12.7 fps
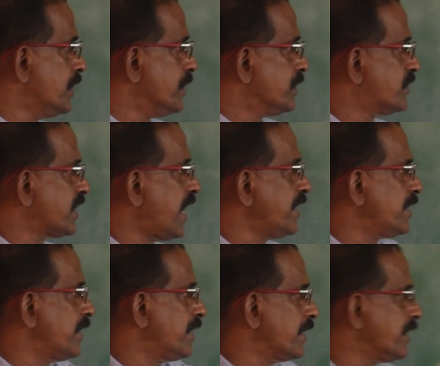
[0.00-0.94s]
Sand
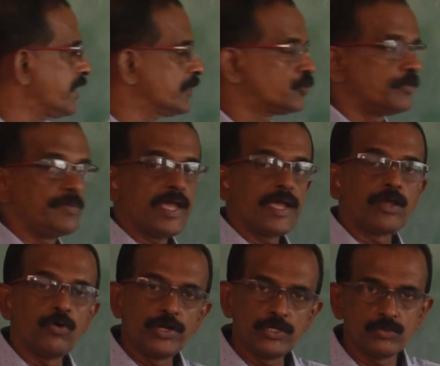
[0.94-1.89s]
and aggregate should be
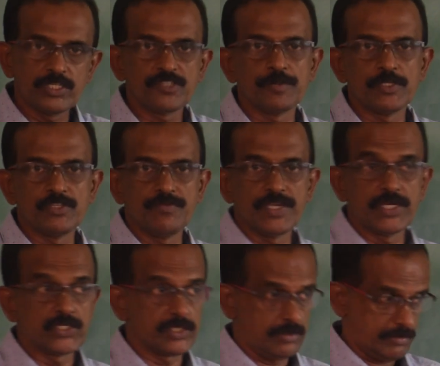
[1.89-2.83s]
according to the
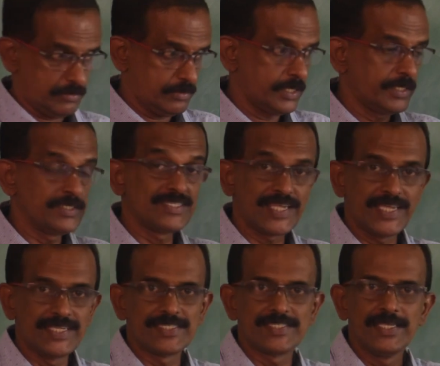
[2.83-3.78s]
specification, that is
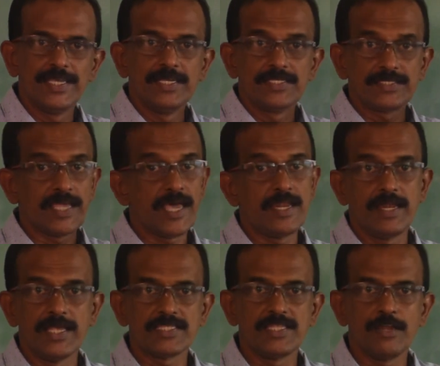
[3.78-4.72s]
size. Sand
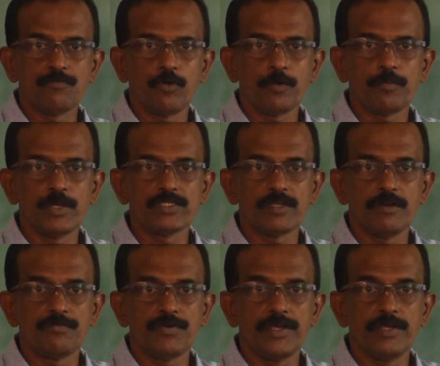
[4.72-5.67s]
less than
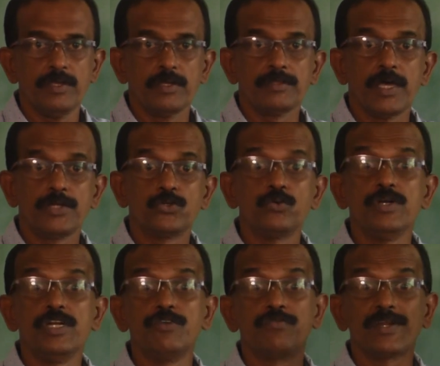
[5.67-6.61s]
4.75, that too
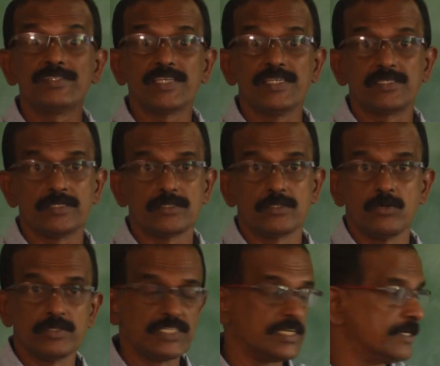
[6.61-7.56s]
different sizes,
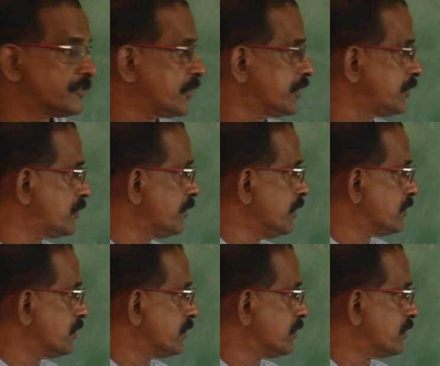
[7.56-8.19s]
not single size.